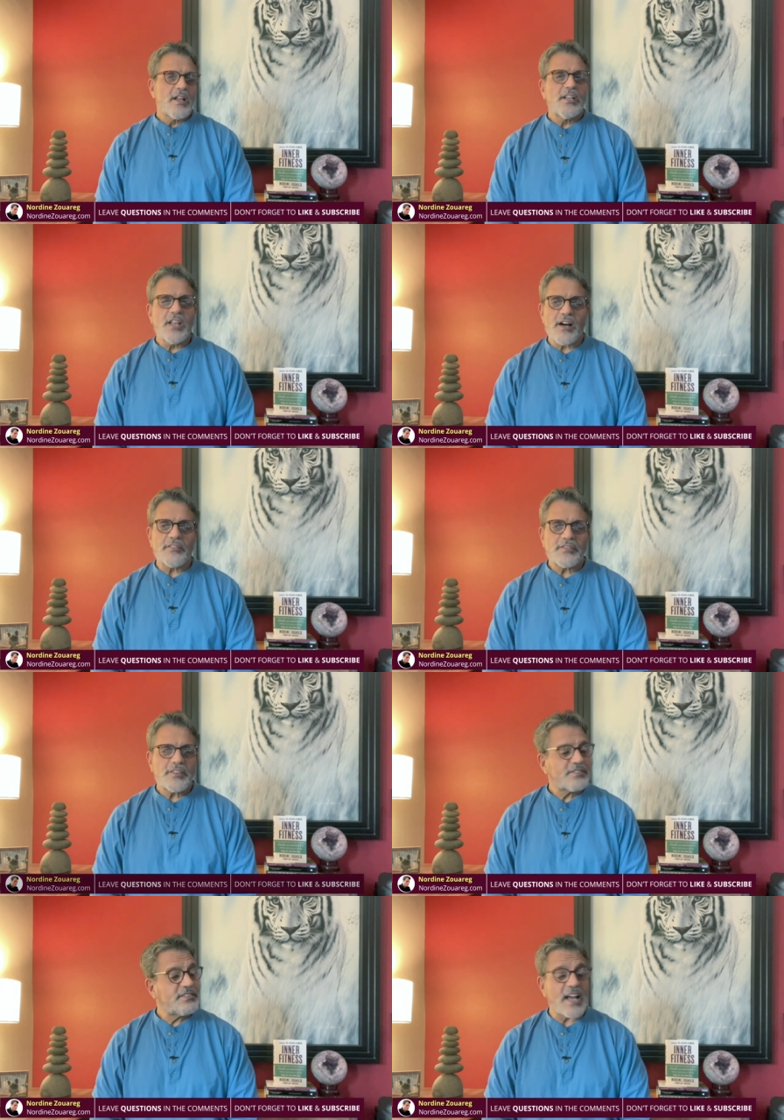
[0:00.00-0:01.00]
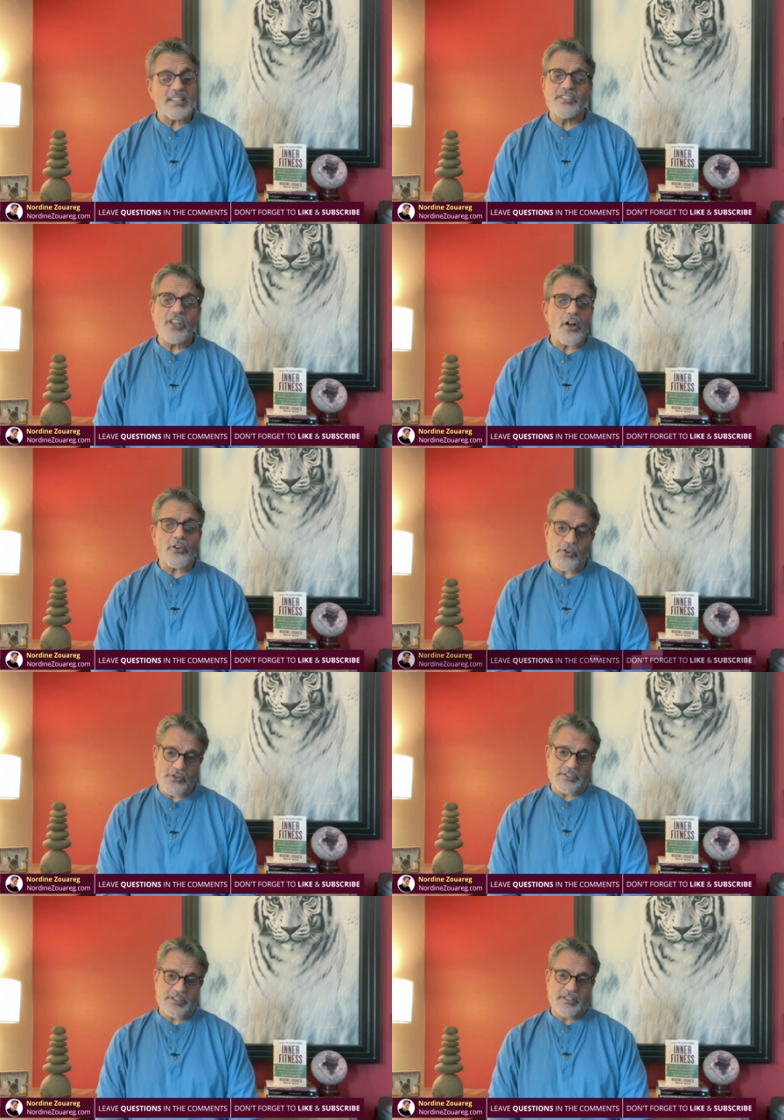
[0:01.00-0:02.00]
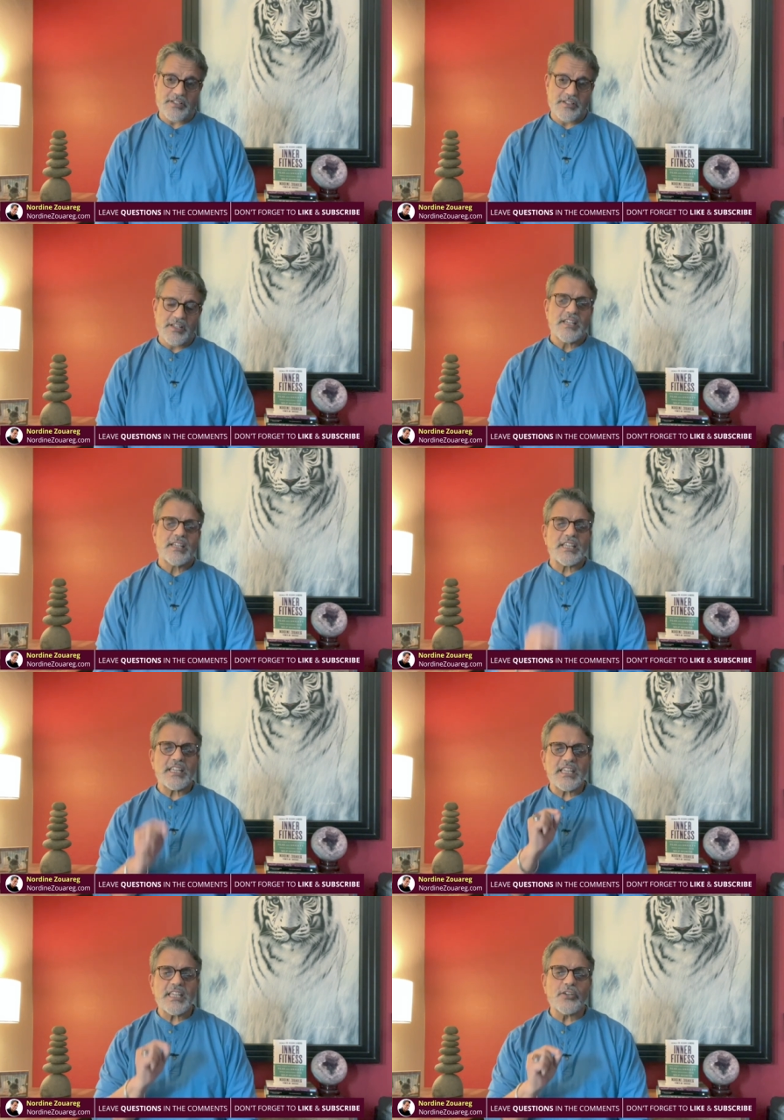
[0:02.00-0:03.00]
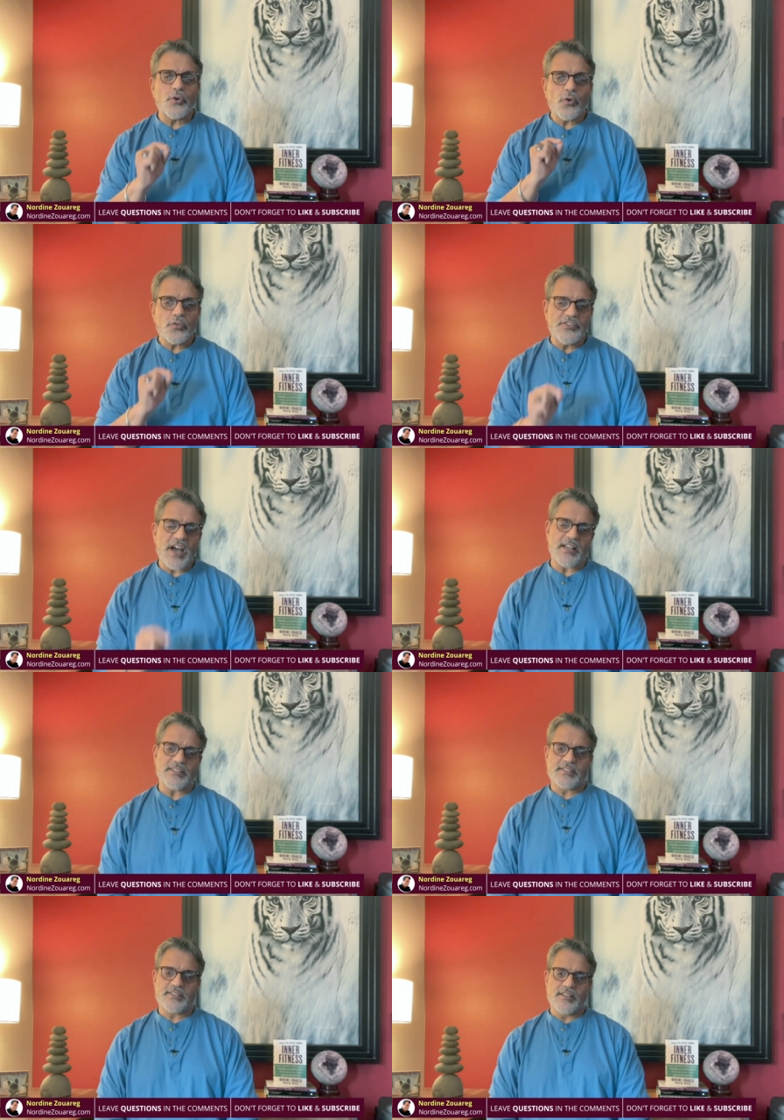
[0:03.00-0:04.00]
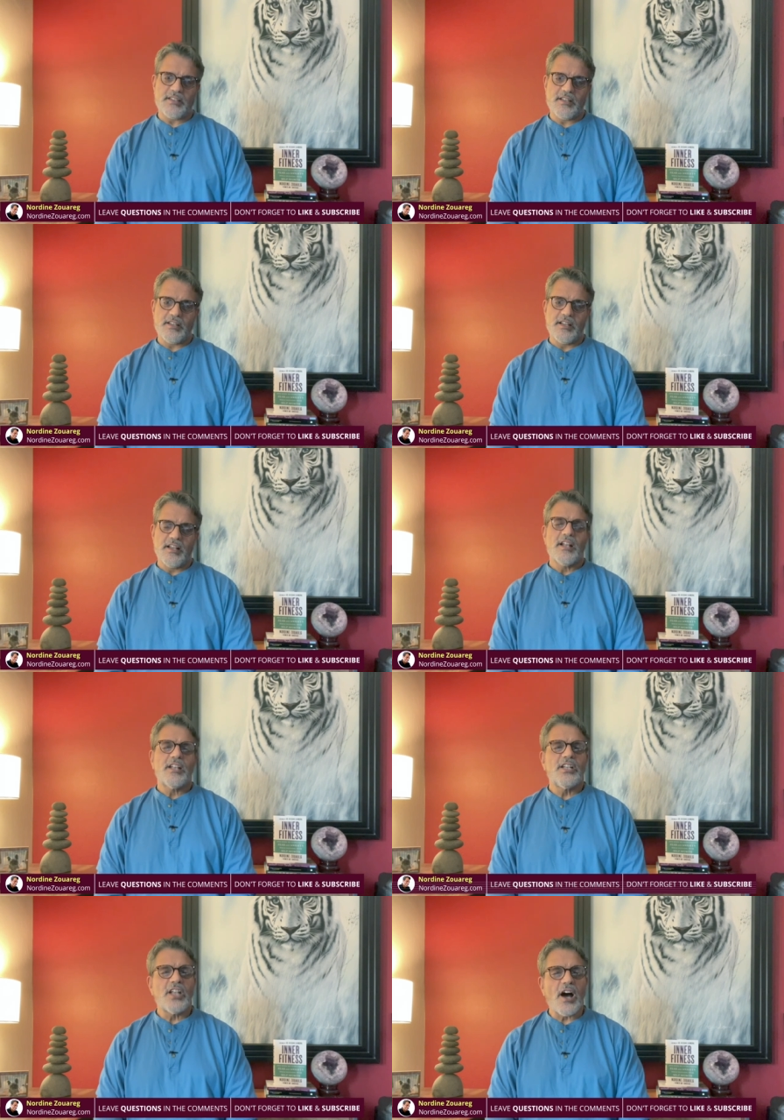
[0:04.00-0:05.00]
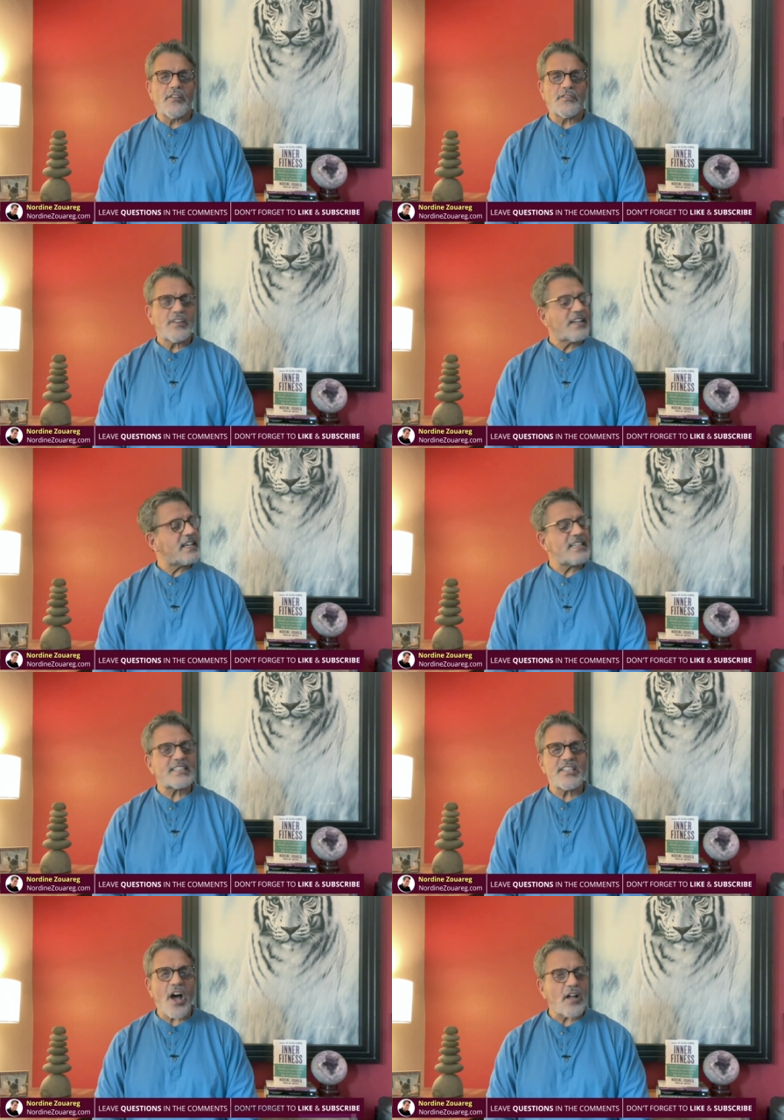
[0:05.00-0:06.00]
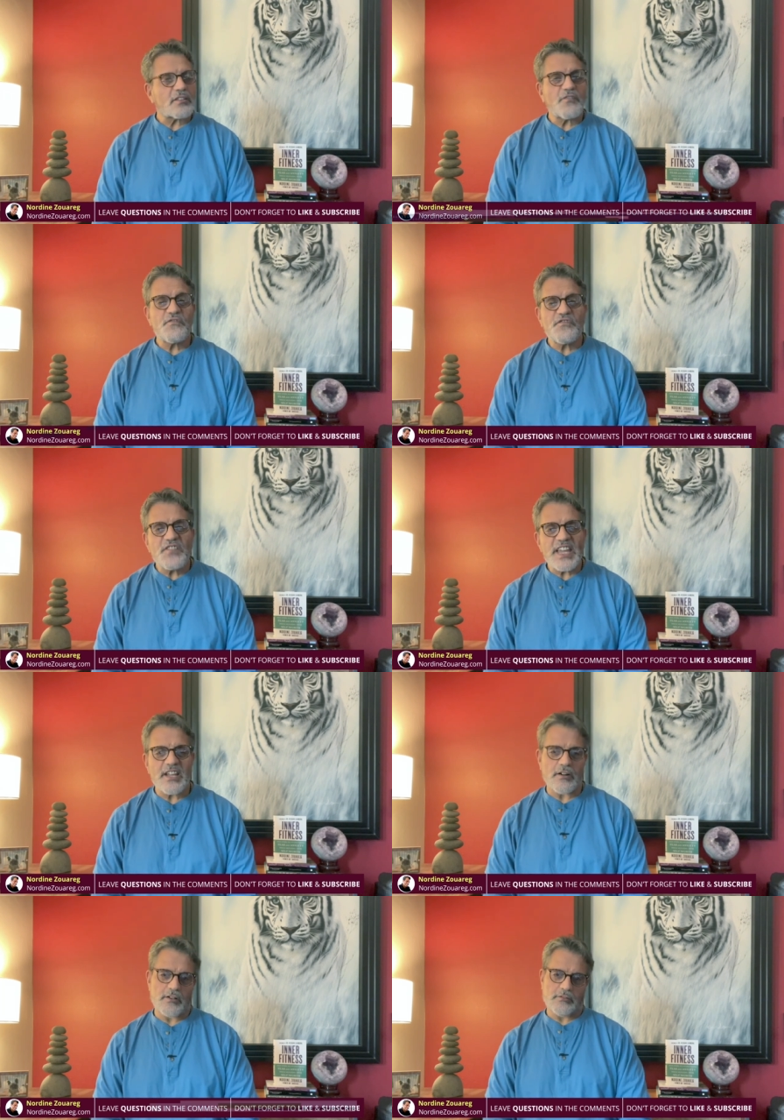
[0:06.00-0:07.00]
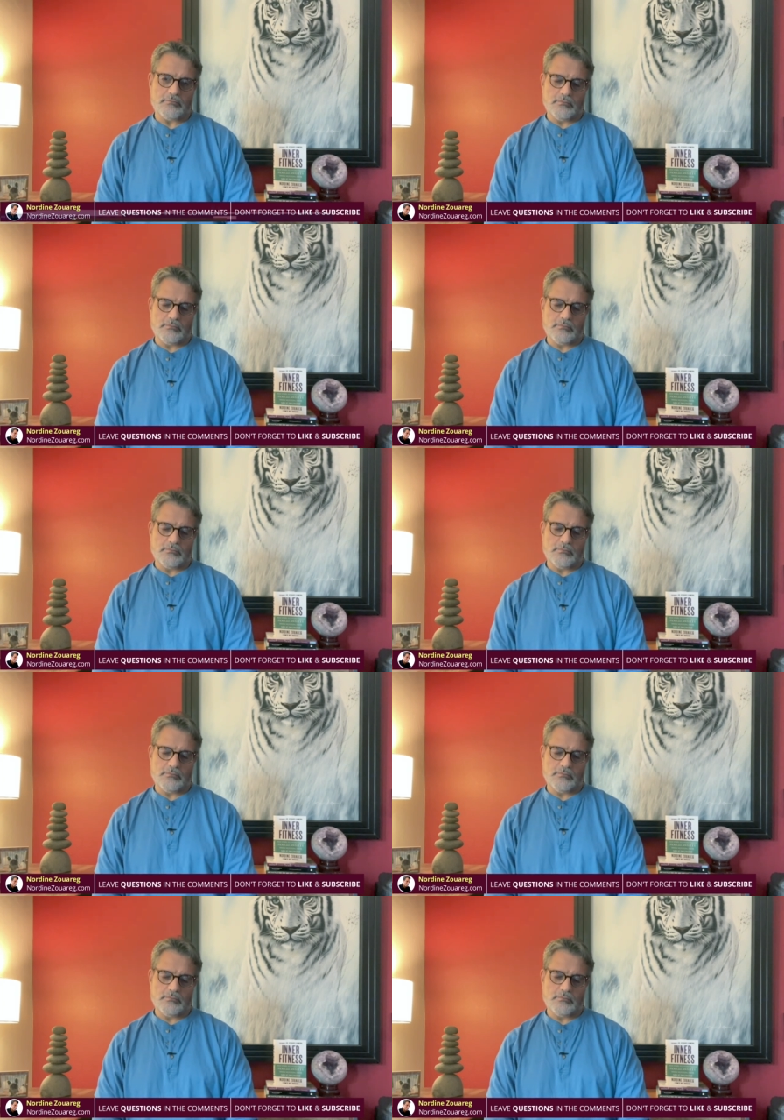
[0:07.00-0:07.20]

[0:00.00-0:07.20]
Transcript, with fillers: Love does not hurt. Ego does. Love is not fear.